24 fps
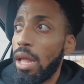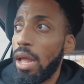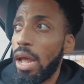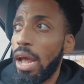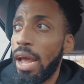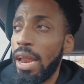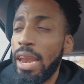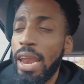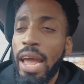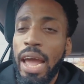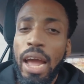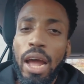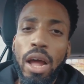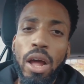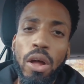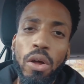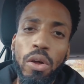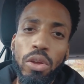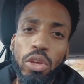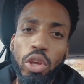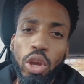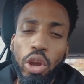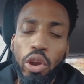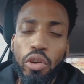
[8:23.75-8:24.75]
And
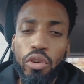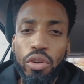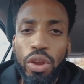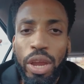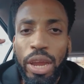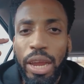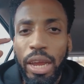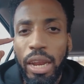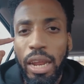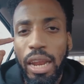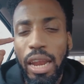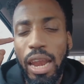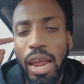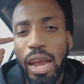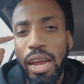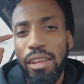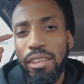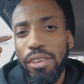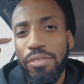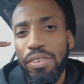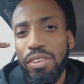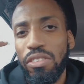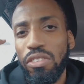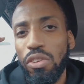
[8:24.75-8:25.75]
now you're creating a
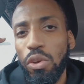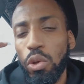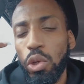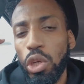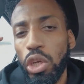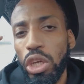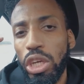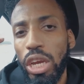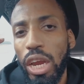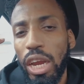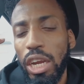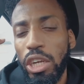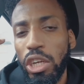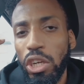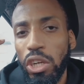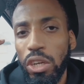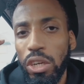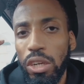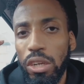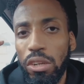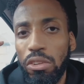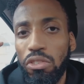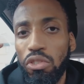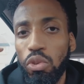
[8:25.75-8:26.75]
negative
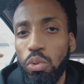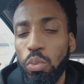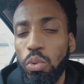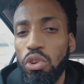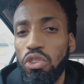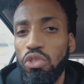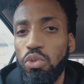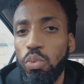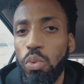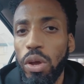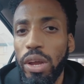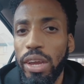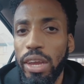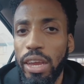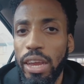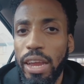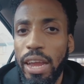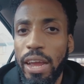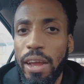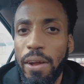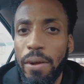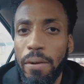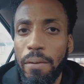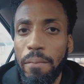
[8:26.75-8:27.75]
association towards working
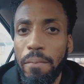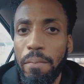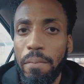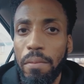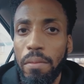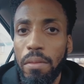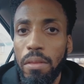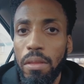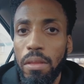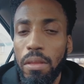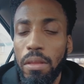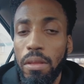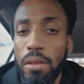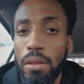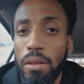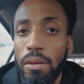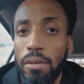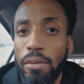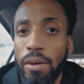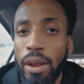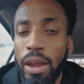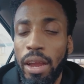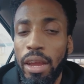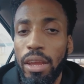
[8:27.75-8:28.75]
out,
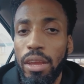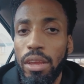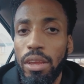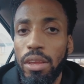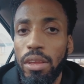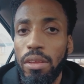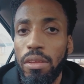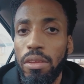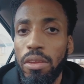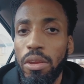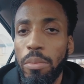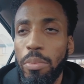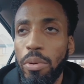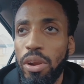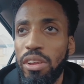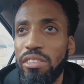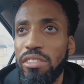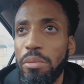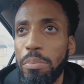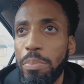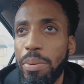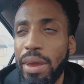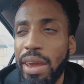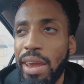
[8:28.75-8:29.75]
right? Your body's
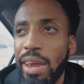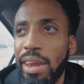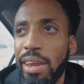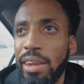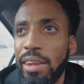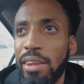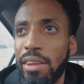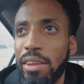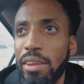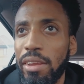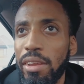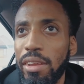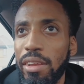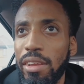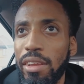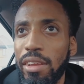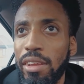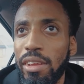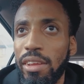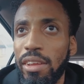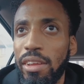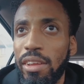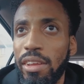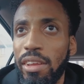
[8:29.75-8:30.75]
in pain
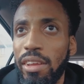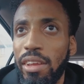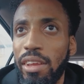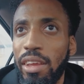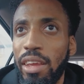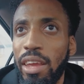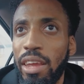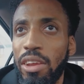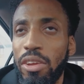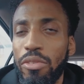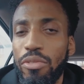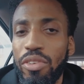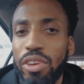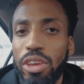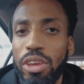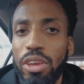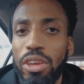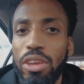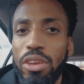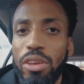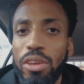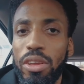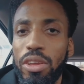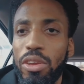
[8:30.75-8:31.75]
and you're
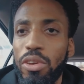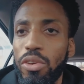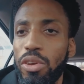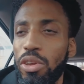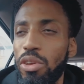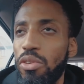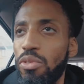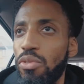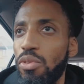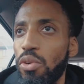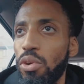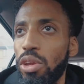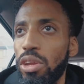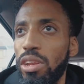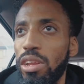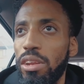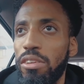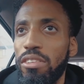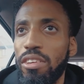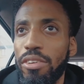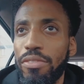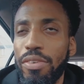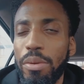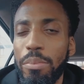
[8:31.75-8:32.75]
thinking, you thought you
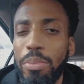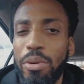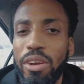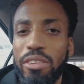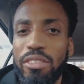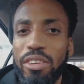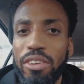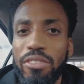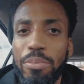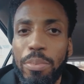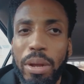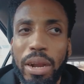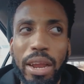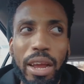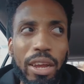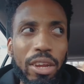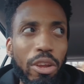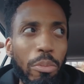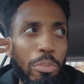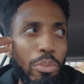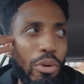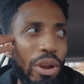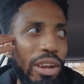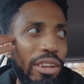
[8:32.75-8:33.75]
did something positive, but now
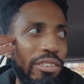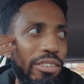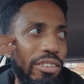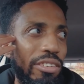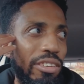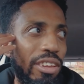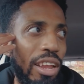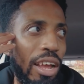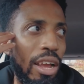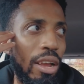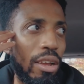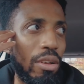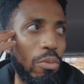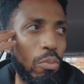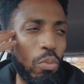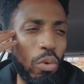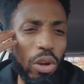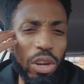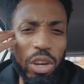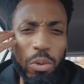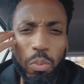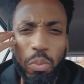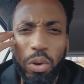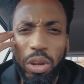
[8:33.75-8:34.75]
your brain's just like,
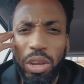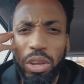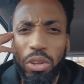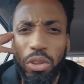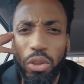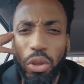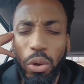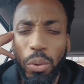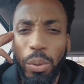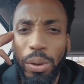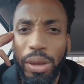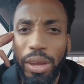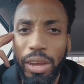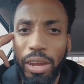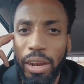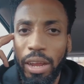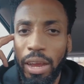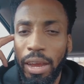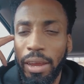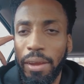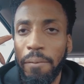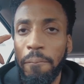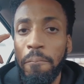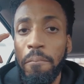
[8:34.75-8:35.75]
what are you doing?
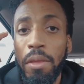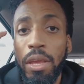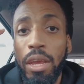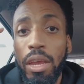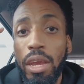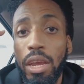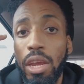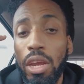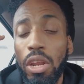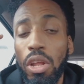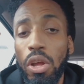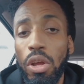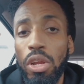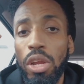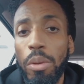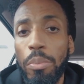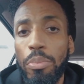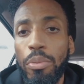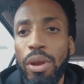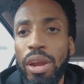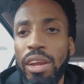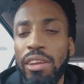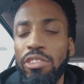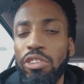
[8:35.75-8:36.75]
Like, you know, your
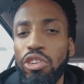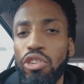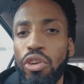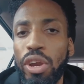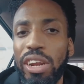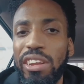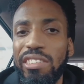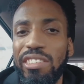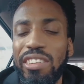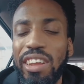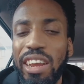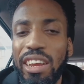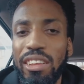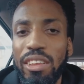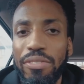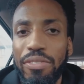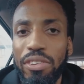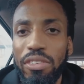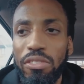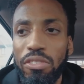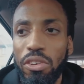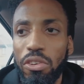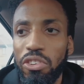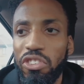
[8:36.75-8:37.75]
brain's creating this negative
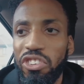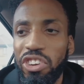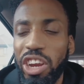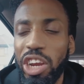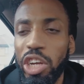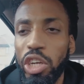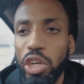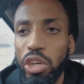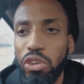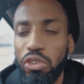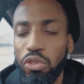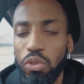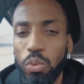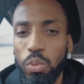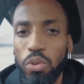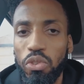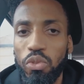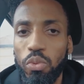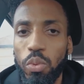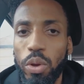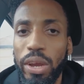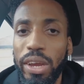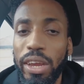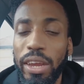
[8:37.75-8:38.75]
association
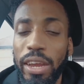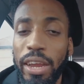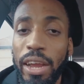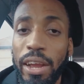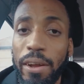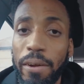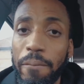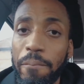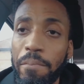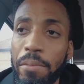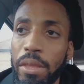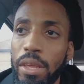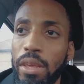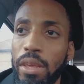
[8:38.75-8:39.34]
towards working out.